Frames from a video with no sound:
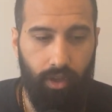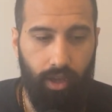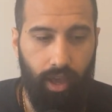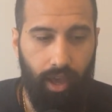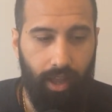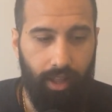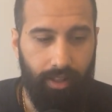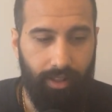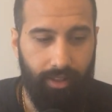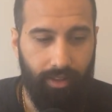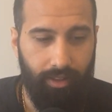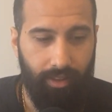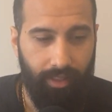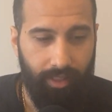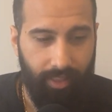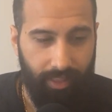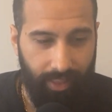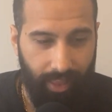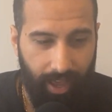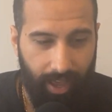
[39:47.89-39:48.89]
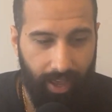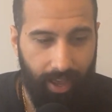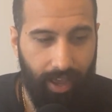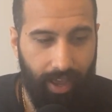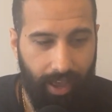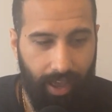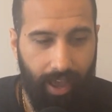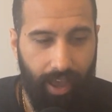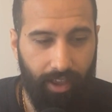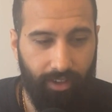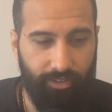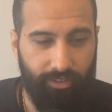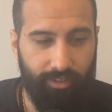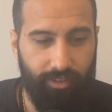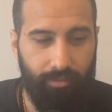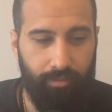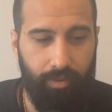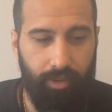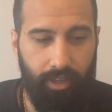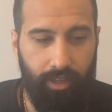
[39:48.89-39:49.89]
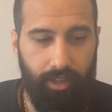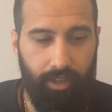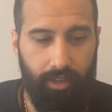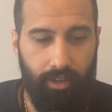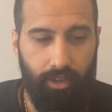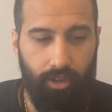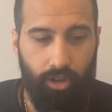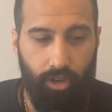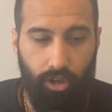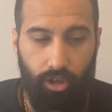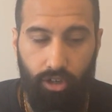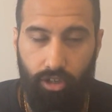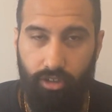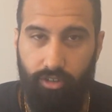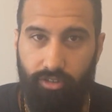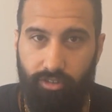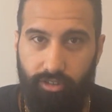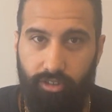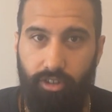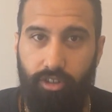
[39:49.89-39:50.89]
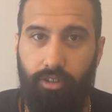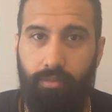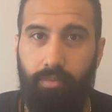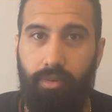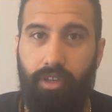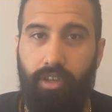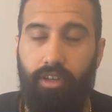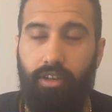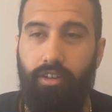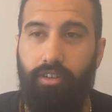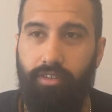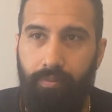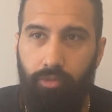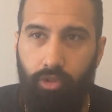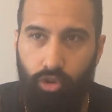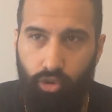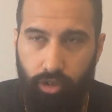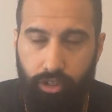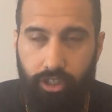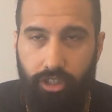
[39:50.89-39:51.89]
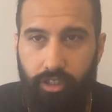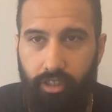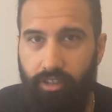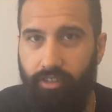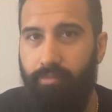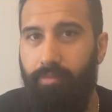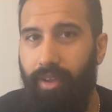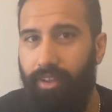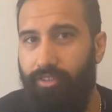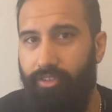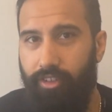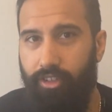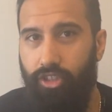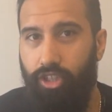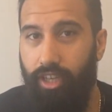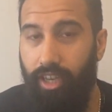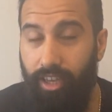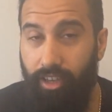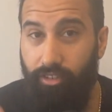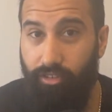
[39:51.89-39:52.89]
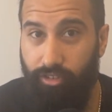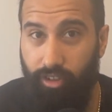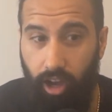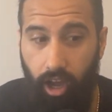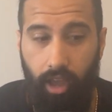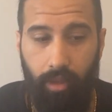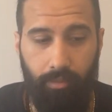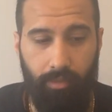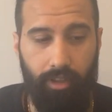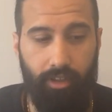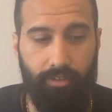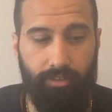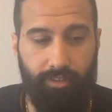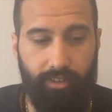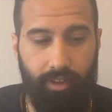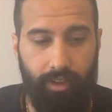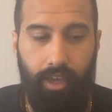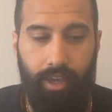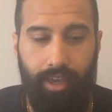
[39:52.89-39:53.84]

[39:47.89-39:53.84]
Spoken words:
and that has to be understood, because Krishna's message is timeless.